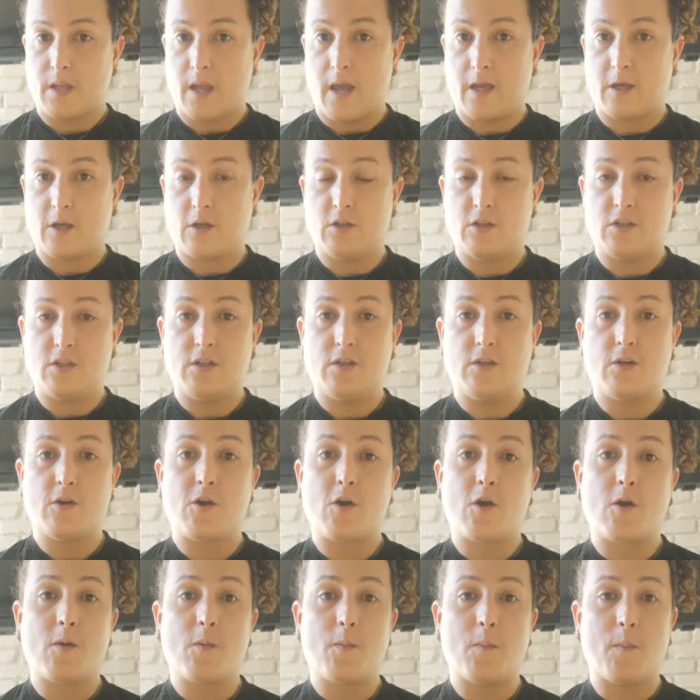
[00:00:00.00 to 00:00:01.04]
I continue
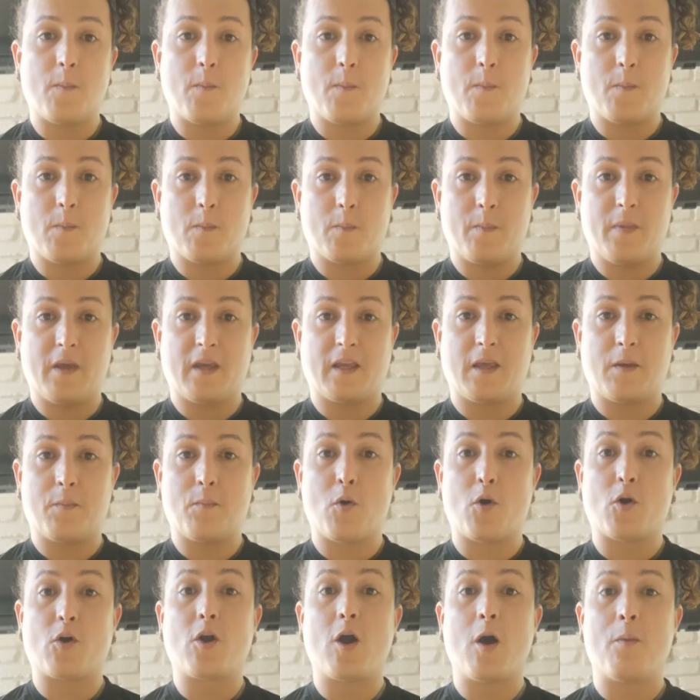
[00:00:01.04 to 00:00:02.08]
making
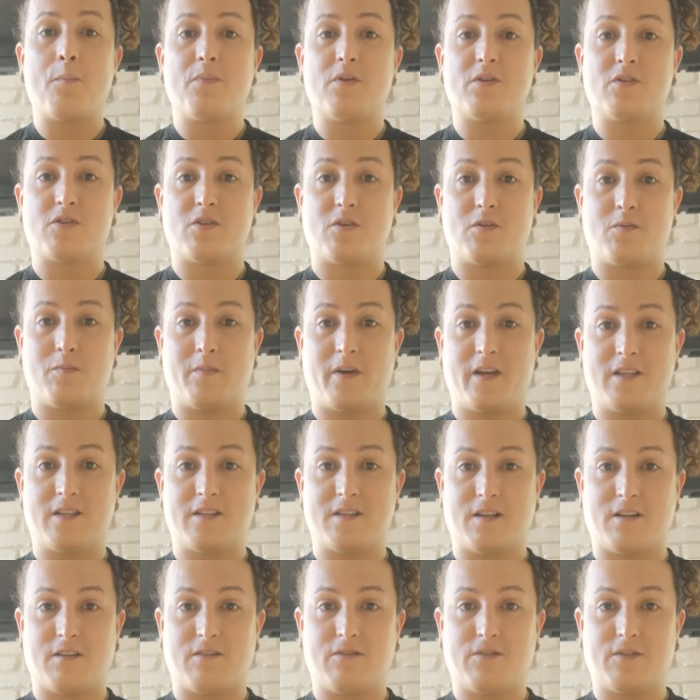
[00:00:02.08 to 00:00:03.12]
more copies of
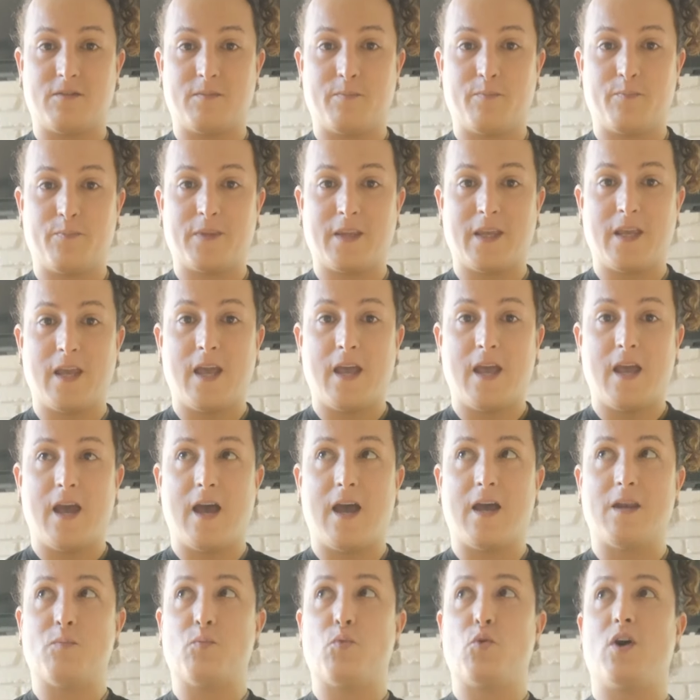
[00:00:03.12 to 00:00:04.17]
myself
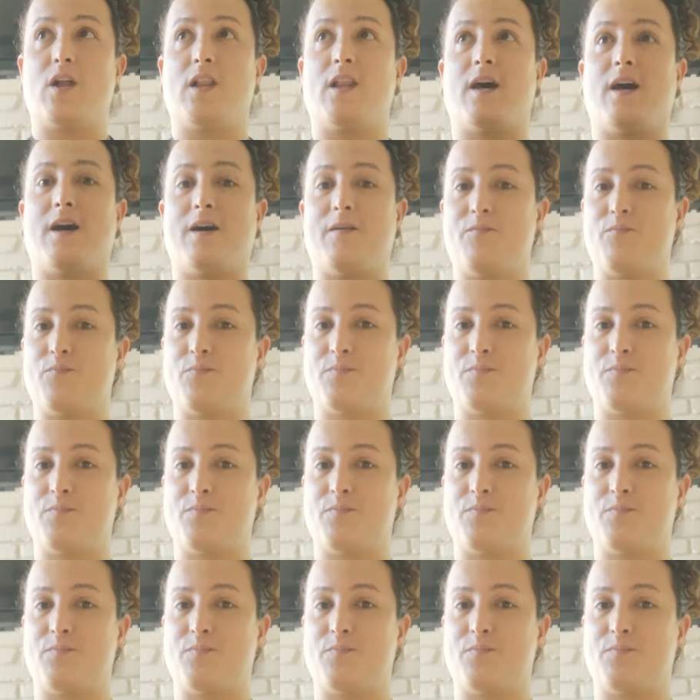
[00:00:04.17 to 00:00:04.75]
and voila,